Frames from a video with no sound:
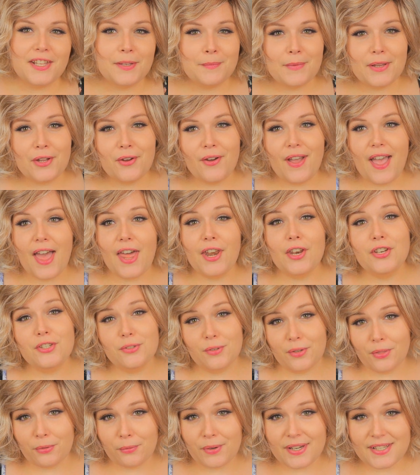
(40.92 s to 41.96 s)
So let me go ahead and
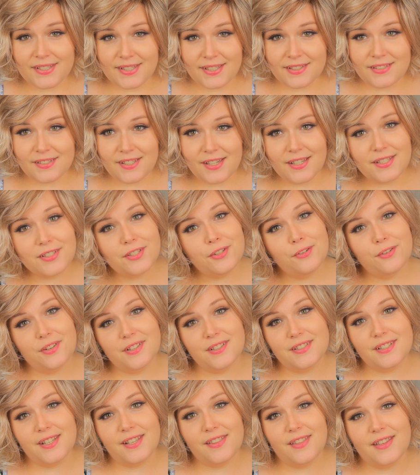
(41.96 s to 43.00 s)
do a 360 so you
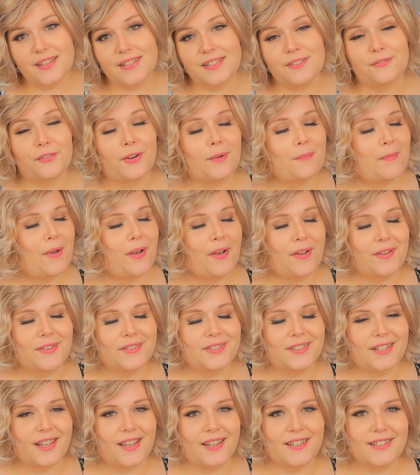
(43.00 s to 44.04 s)
can see this from all
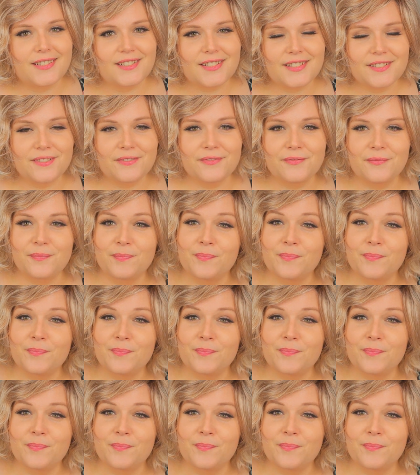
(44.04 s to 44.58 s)
sides.